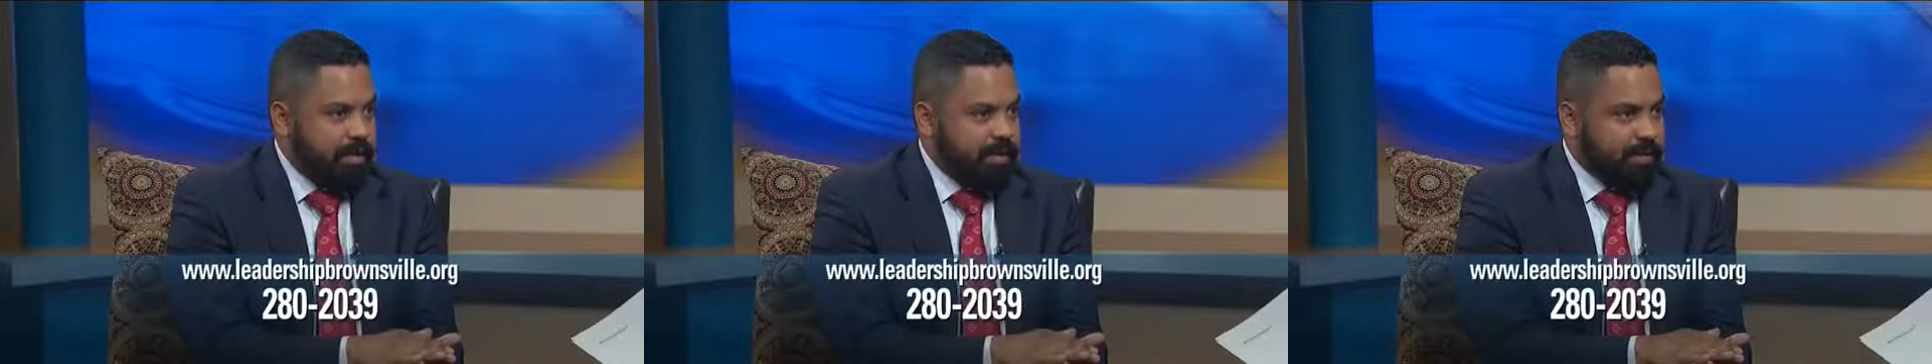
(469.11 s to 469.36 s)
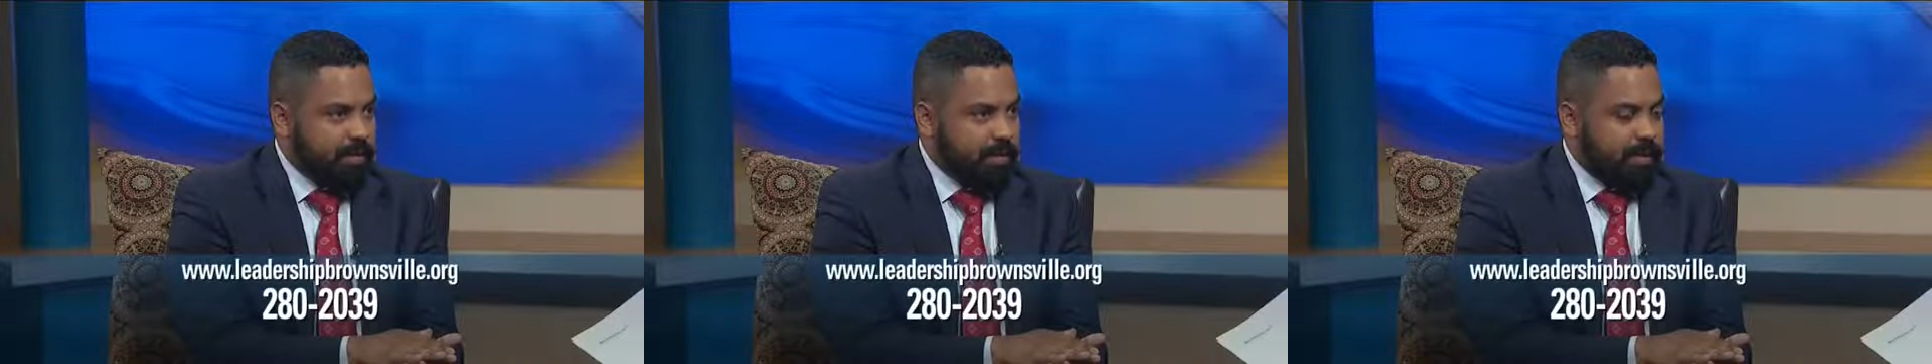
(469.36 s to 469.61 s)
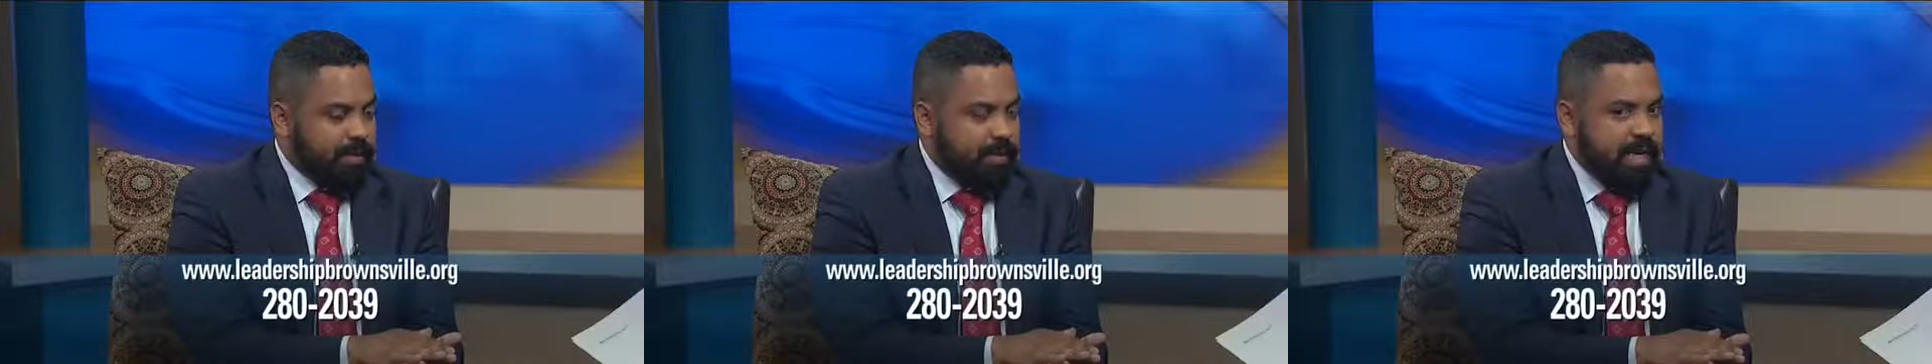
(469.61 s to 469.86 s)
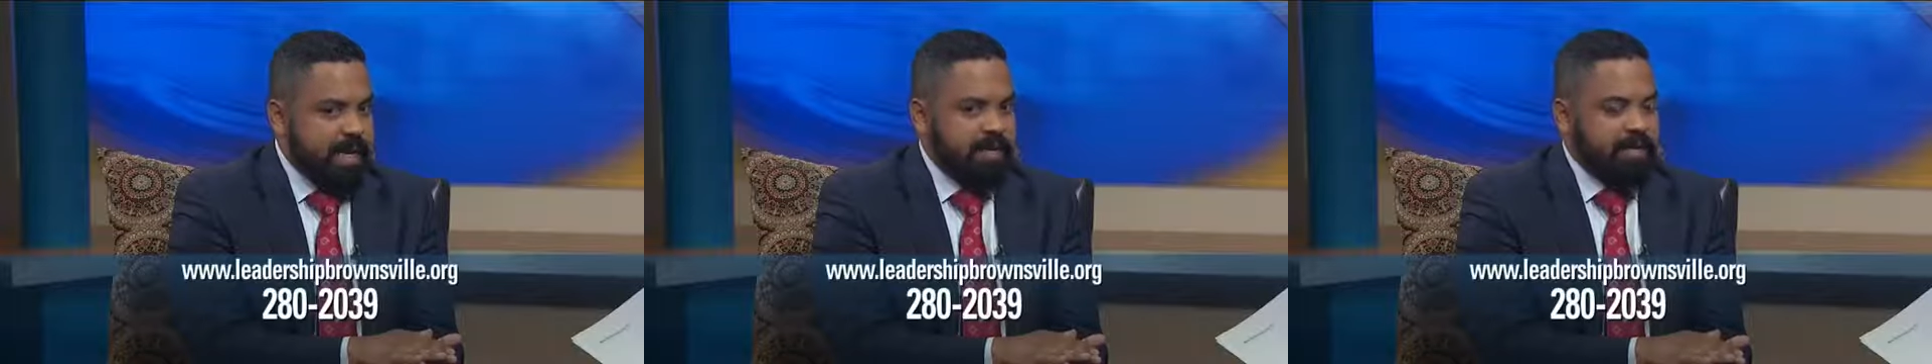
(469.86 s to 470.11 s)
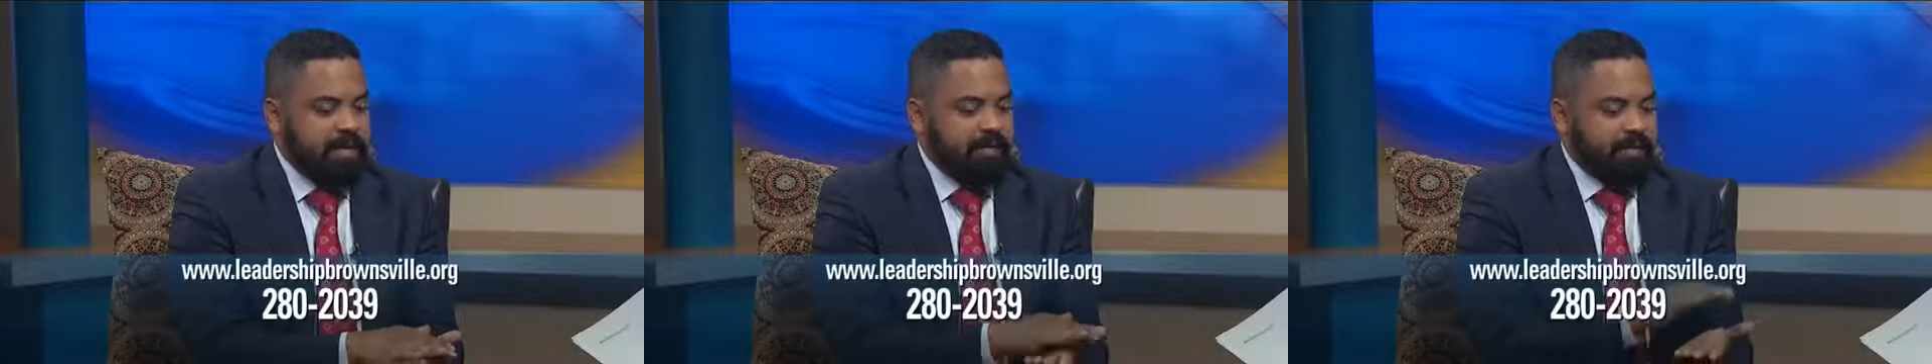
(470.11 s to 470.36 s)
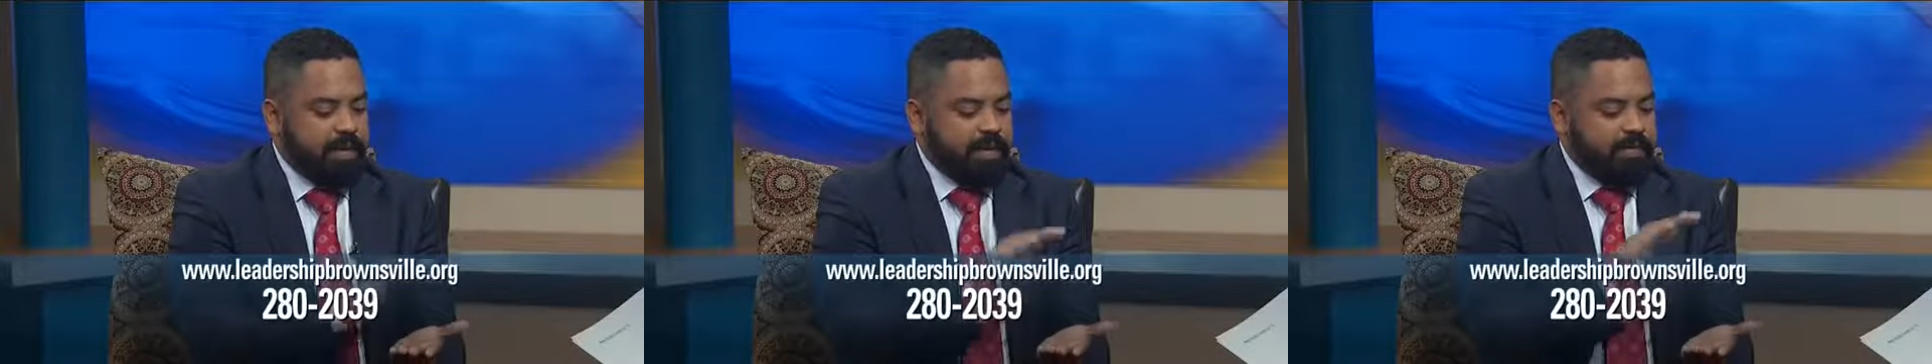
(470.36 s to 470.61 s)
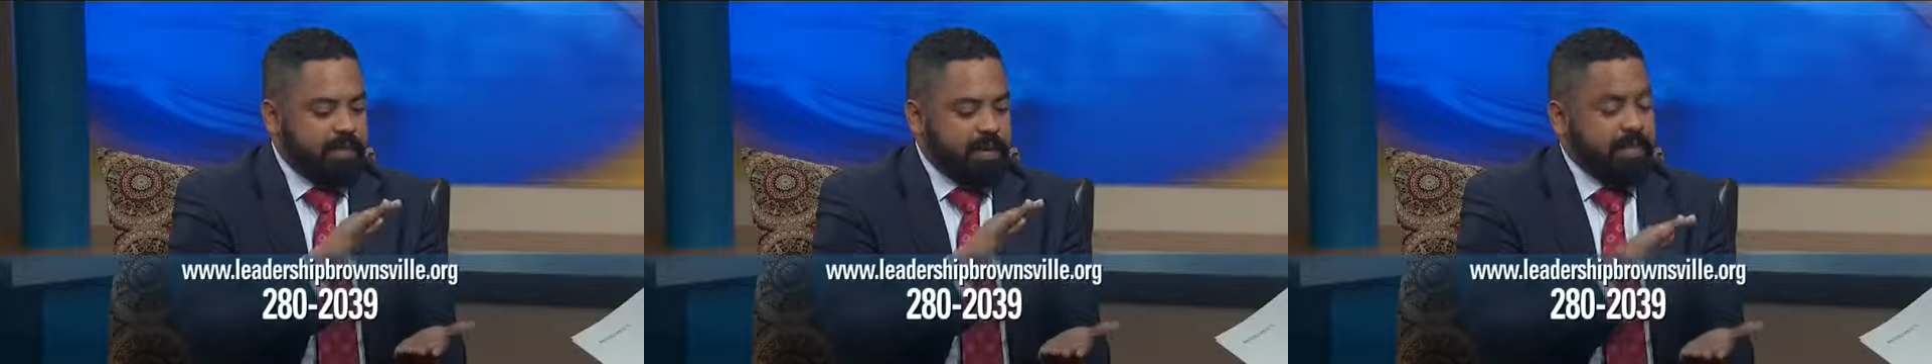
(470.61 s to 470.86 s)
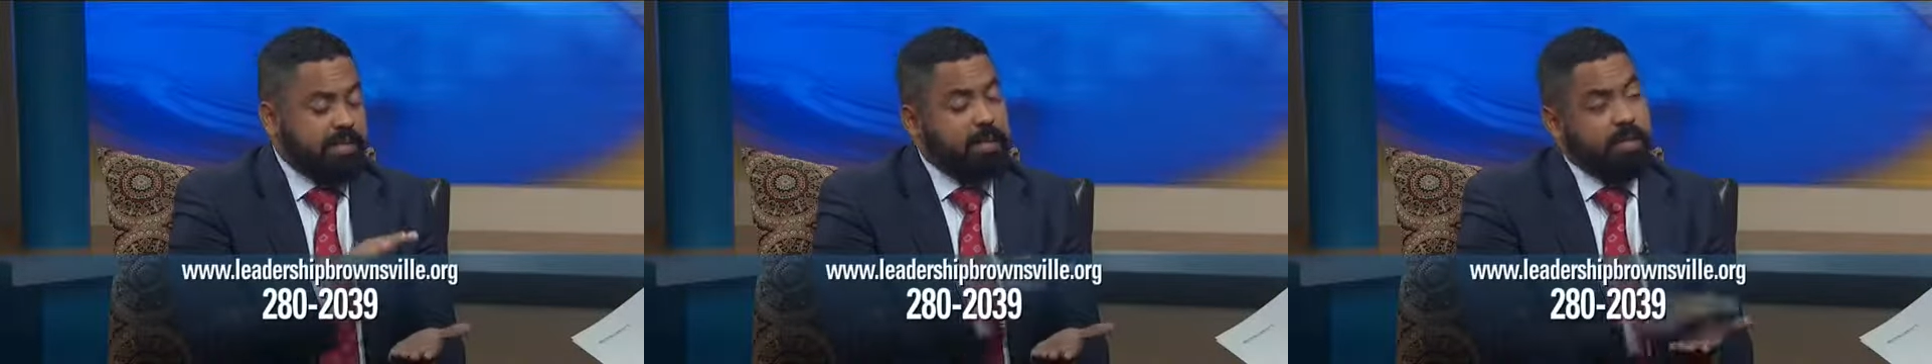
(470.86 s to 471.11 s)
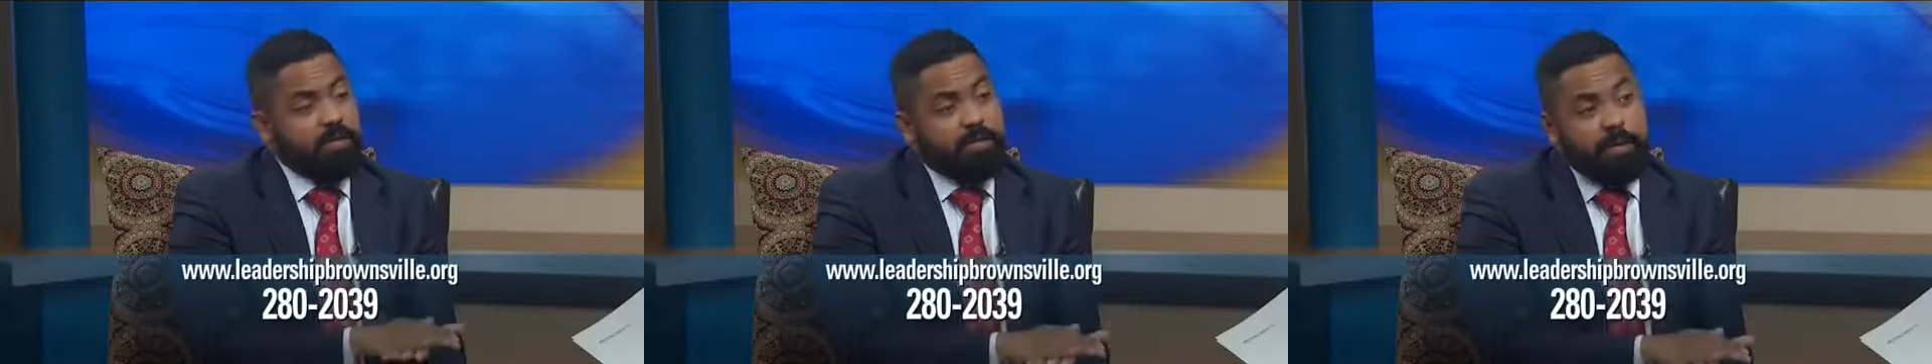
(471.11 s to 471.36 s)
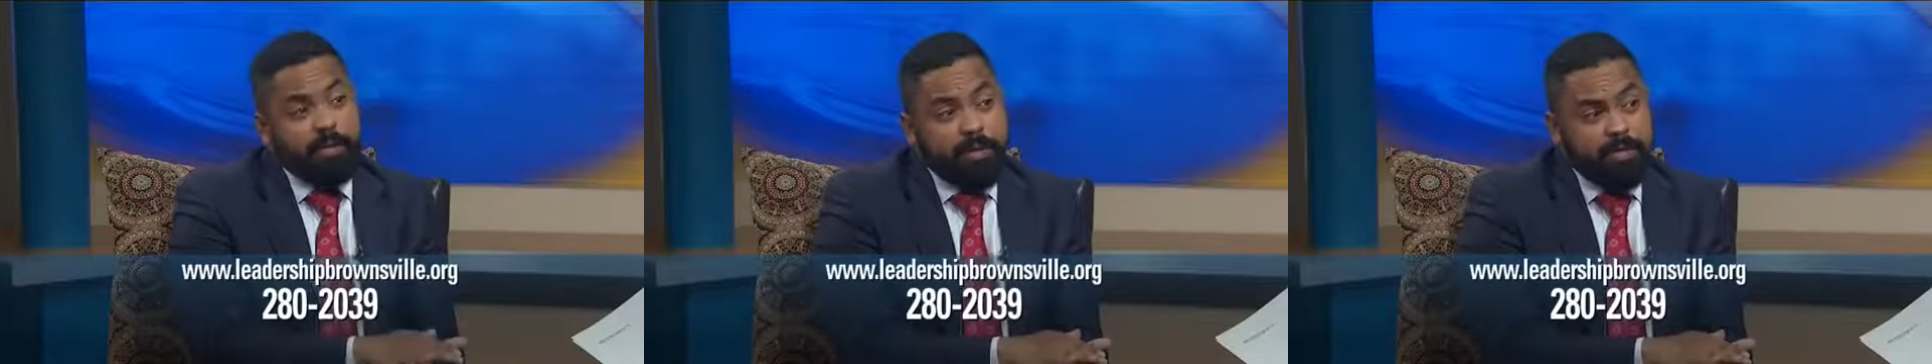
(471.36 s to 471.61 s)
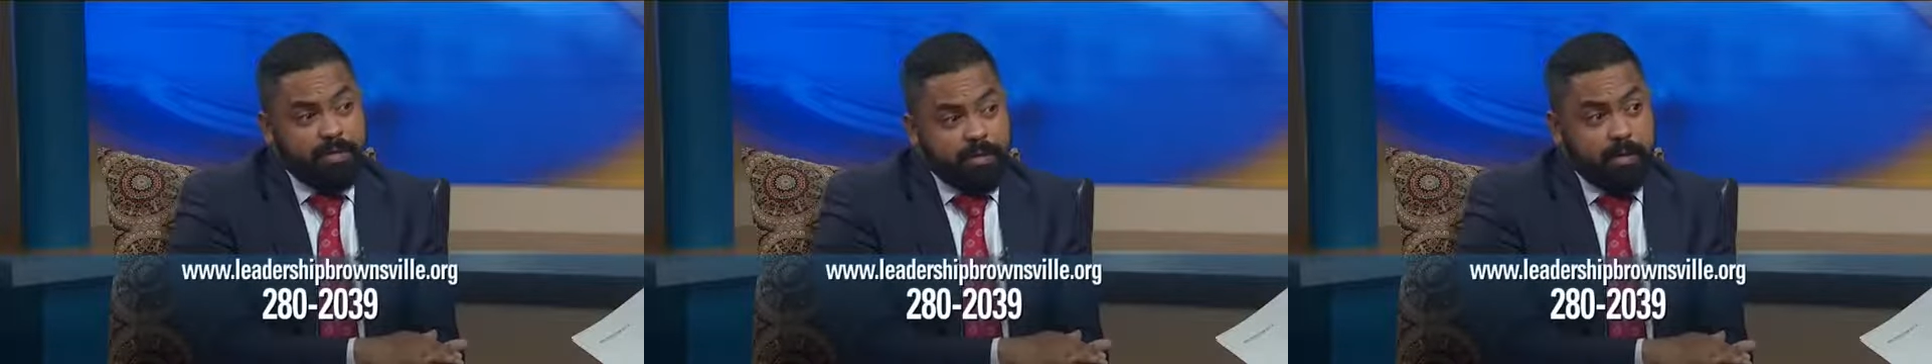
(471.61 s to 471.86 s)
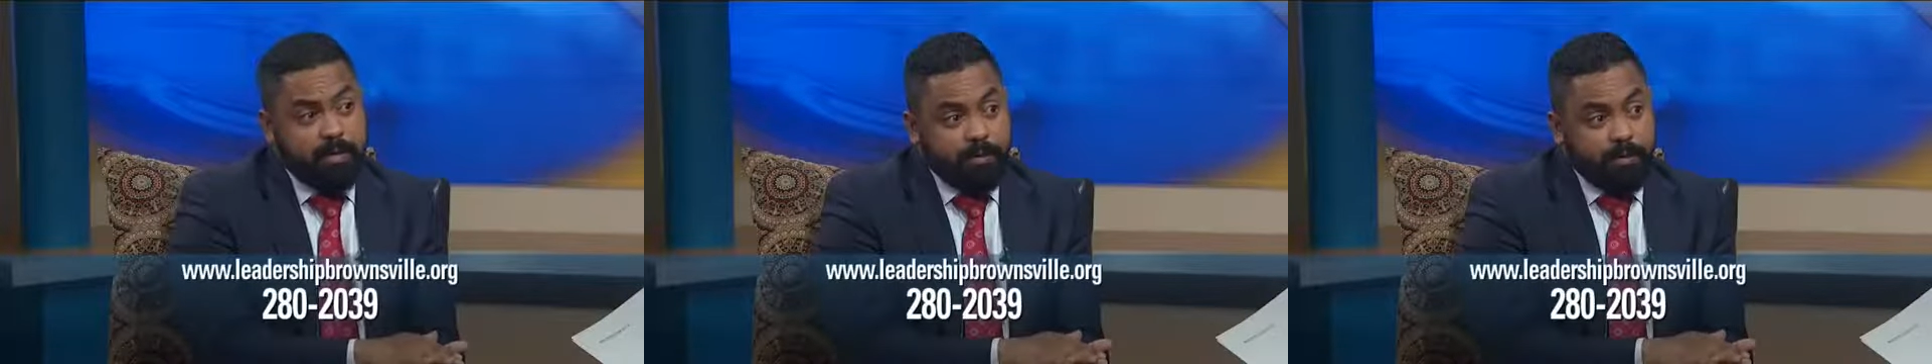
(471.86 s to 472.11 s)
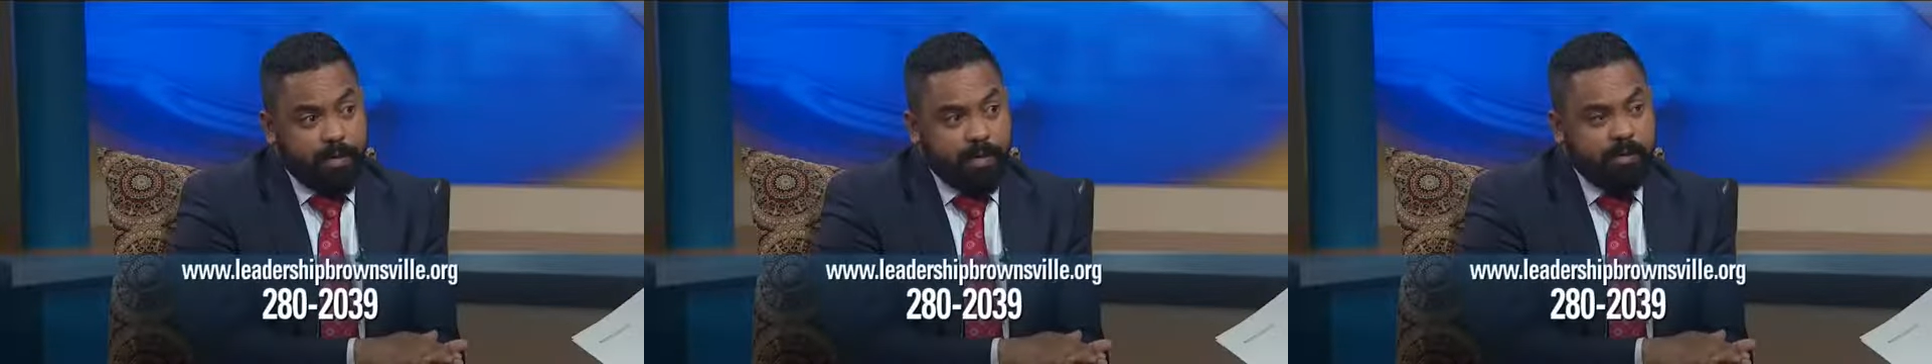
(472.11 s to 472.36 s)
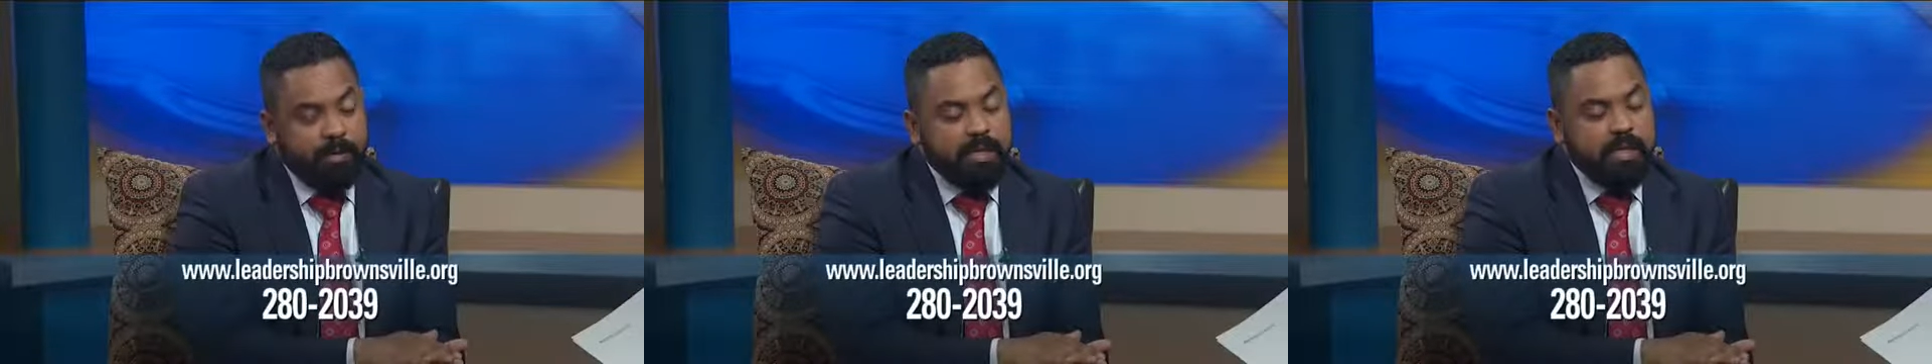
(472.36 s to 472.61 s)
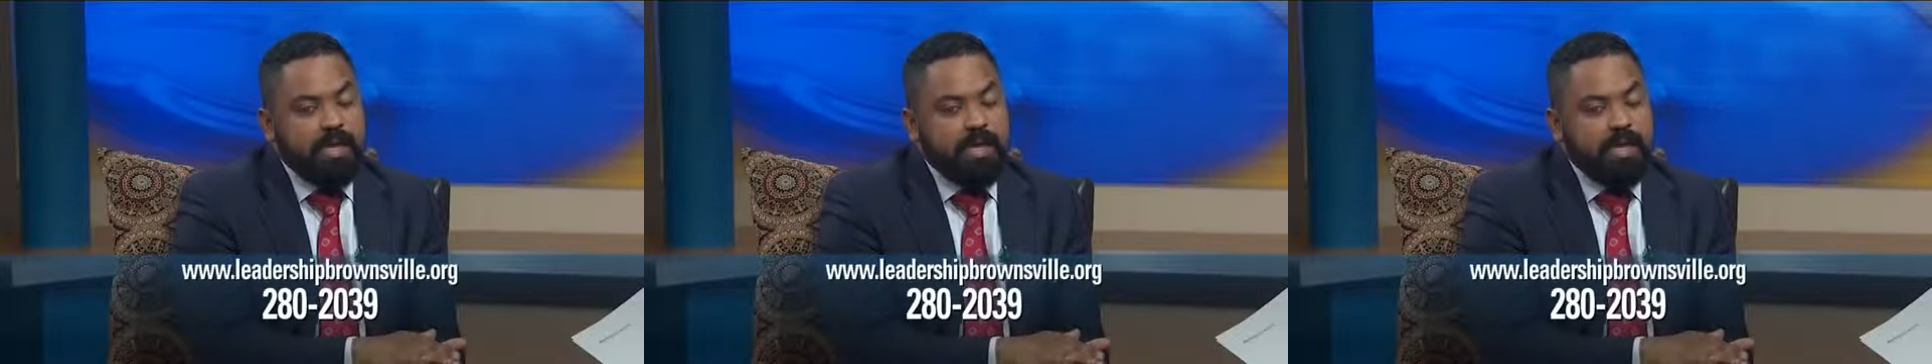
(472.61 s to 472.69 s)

That's our website, and you mm -hmm. can mm-hmm. find information on the fundraiser there as well.